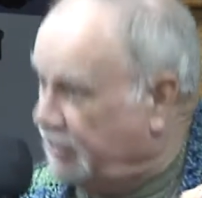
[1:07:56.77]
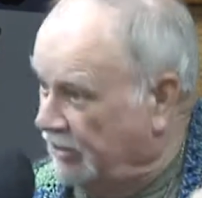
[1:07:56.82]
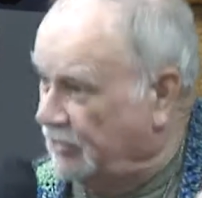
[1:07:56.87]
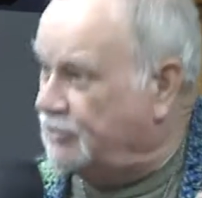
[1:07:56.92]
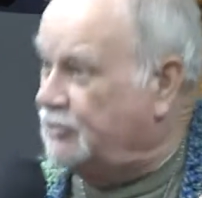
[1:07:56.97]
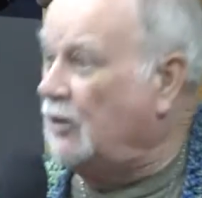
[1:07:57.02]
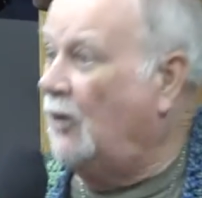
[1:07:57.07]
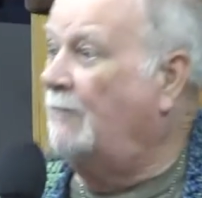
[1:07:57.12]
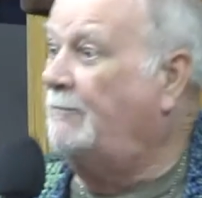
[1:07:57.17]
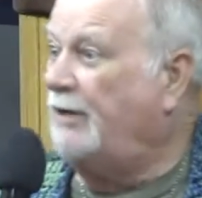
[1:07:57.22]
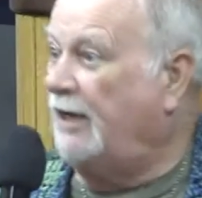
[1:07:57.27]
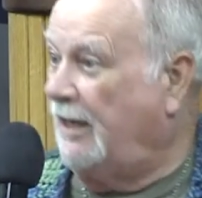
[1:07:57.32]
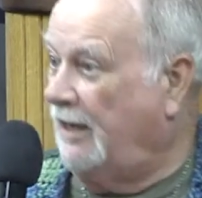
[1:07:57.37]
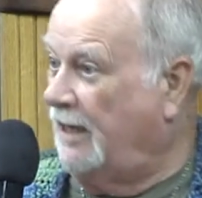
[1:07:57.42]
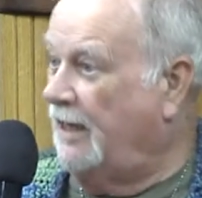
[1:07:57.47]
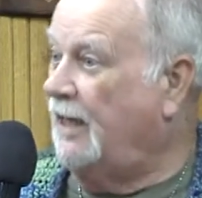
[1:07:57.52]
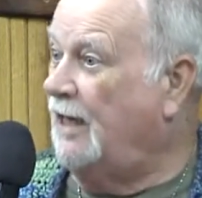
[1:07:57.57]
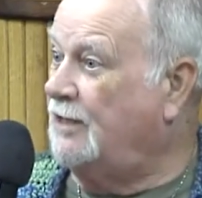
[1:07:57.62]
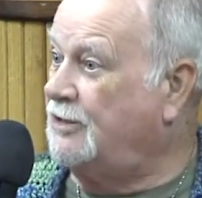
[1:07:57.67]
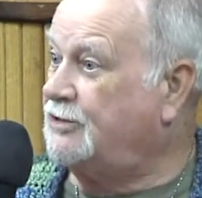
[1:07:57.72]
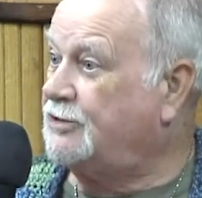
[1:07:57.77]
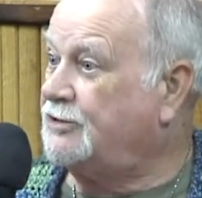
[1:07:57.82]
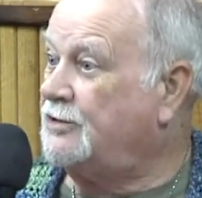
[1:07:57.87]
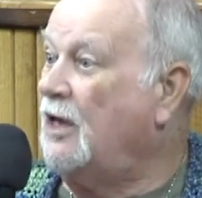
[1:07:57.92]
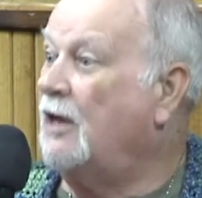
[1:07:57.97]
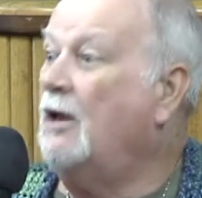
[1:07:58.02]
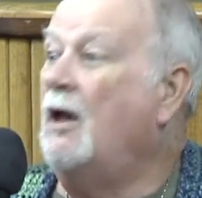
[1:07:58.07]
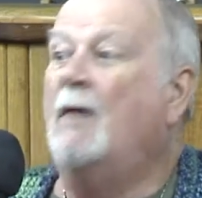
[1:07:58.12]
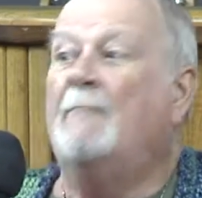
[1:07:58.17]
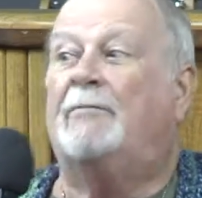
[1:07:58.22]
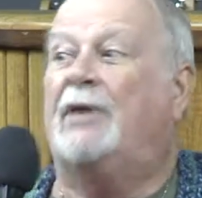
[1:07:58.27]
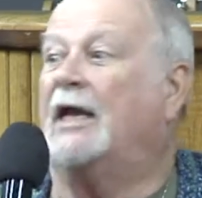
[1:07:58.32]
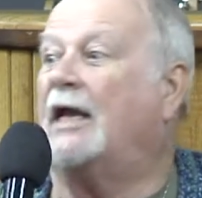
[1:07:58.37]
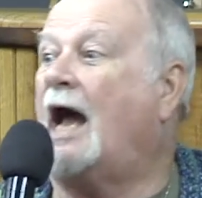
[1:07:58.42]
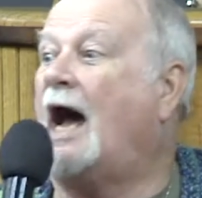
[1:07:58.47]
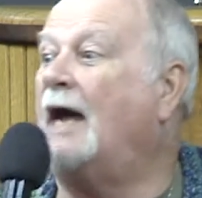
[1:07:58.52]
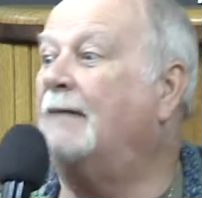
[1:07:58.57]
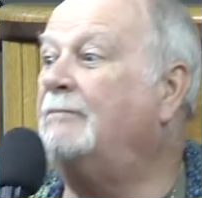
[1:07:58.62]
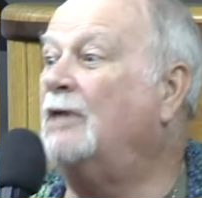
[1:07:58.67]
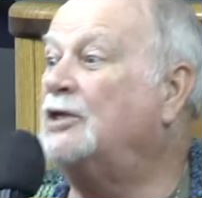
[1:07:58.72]
Say it the wrath of God
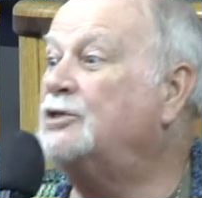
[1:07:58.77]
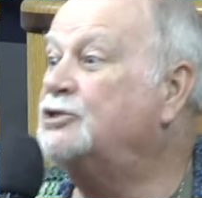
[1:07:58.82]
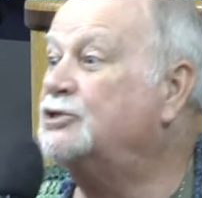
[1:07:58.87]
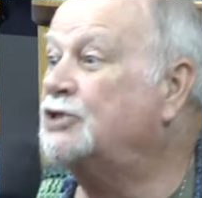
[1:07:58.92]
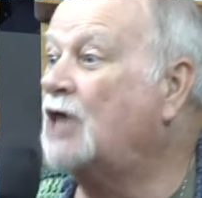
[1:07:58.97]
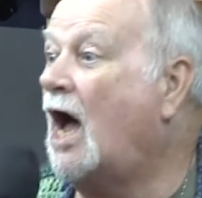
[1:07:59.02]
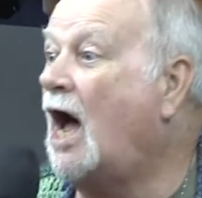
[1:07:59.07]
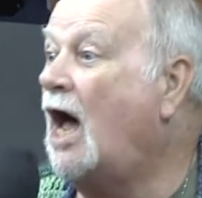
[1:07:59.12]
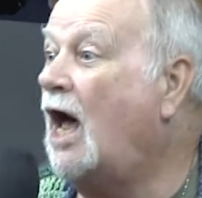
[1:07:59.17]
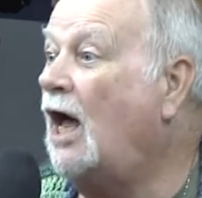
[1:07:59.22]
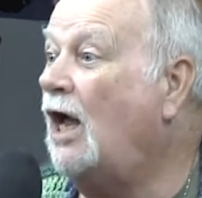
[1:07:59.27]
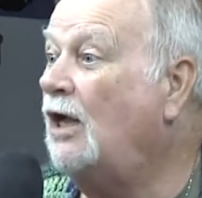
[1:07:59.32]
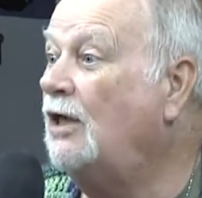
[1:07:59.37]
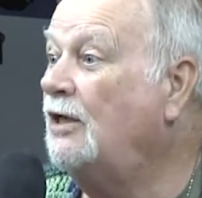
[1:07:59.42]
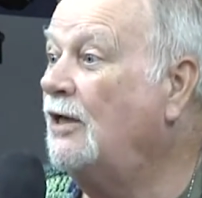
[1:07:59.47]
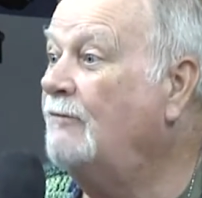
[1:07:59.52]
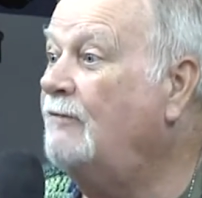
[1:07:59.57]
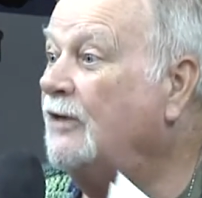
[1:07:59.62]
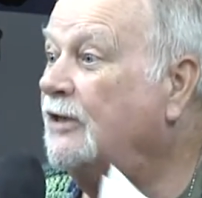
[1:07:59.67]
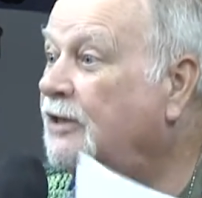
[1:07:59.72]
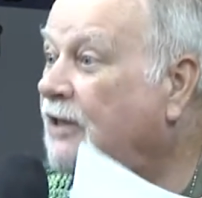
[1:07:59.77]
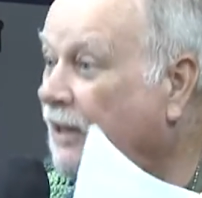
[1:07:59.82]
abides on the